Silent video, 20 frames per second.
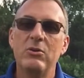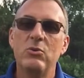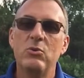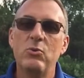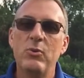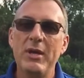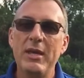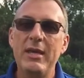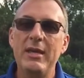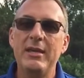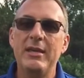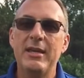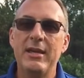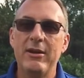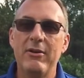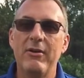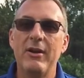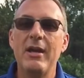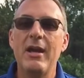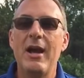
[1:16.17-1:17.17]
we
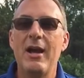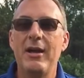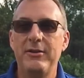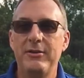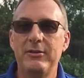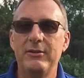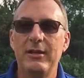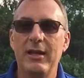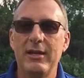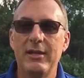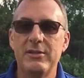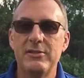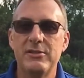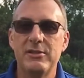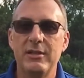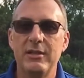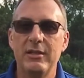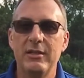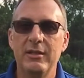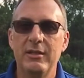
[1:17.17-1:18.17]
carry on her
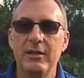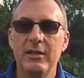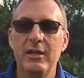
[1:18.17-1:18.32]
legacy.